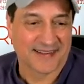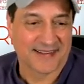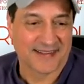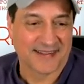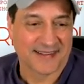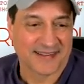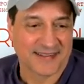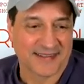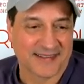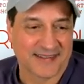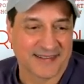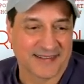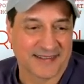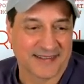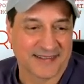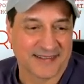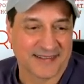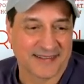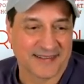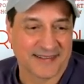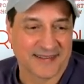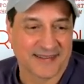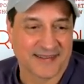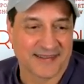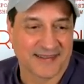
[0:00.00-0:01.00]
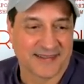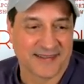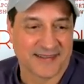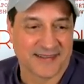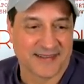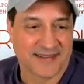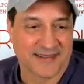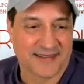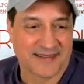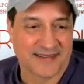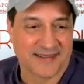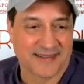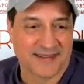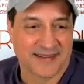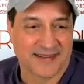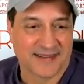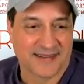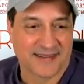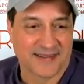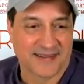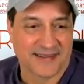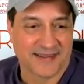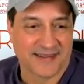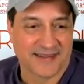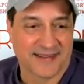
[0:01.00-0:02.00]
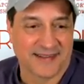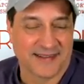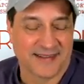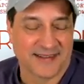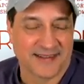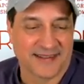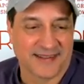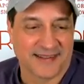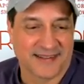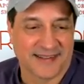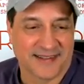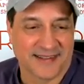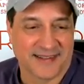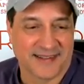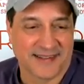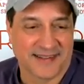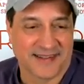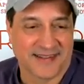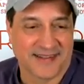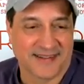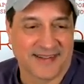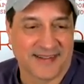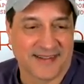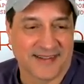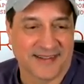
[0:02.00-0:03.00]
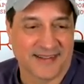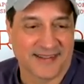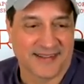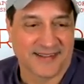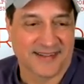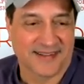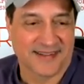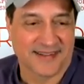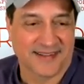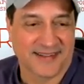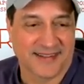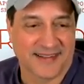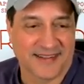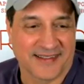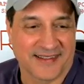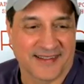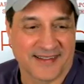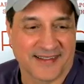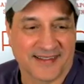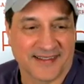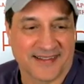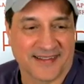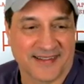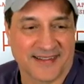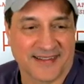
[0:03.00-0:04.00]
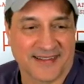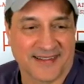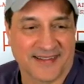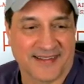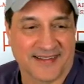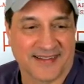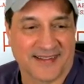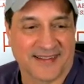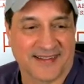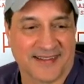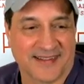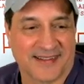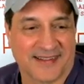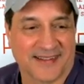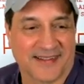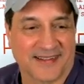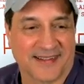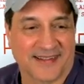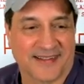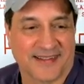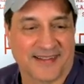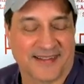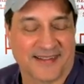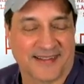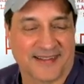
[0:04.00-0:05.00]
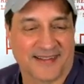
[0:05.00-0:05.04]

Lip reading: [no speech]